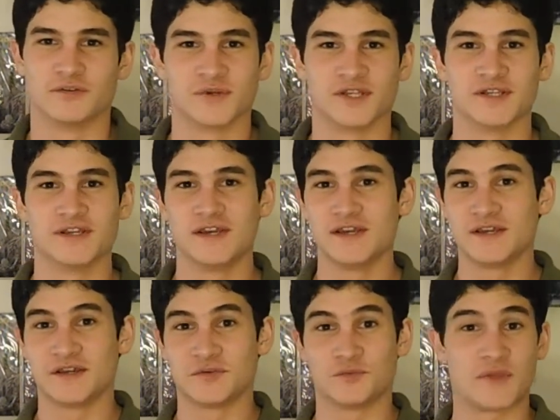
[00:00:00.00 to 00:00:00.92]
But
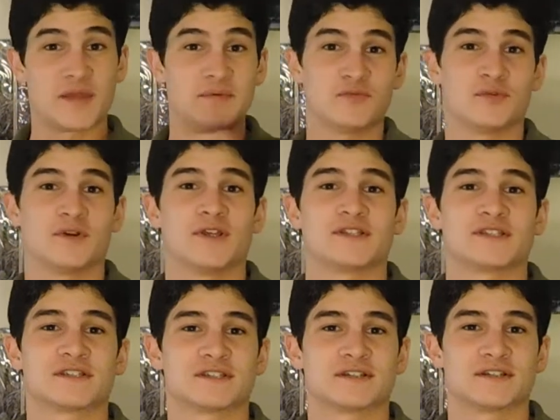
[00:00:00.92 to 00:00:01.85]
maybe
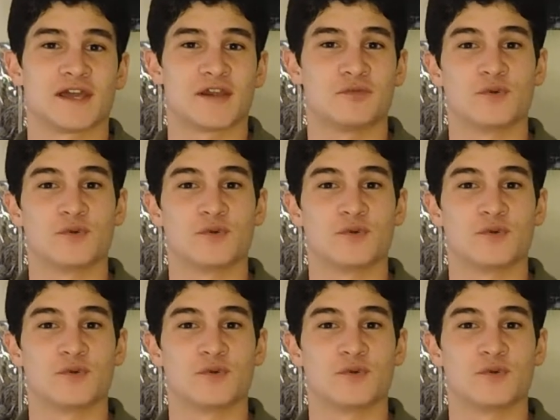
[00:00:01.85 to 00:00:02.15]
it's like